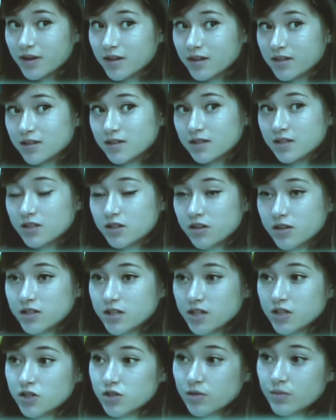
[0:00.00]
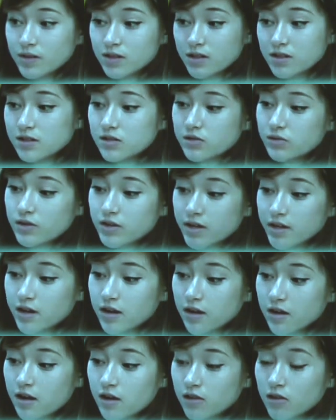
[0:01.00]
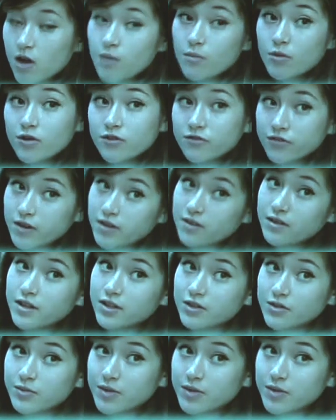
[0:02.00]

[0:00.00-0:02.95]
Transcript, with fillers: it because it's a serious issue, but this is really a lot more fun than you'd